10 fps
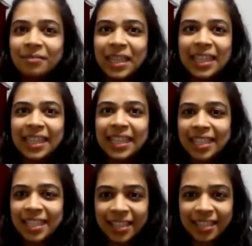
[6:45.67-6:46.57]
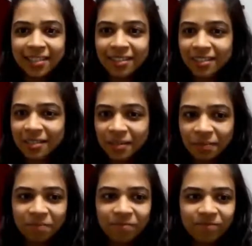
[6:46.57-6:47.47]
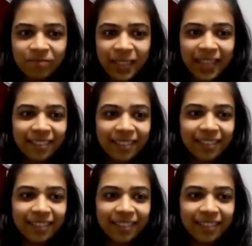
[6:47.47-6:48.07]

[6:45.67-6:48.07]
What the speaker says: in this like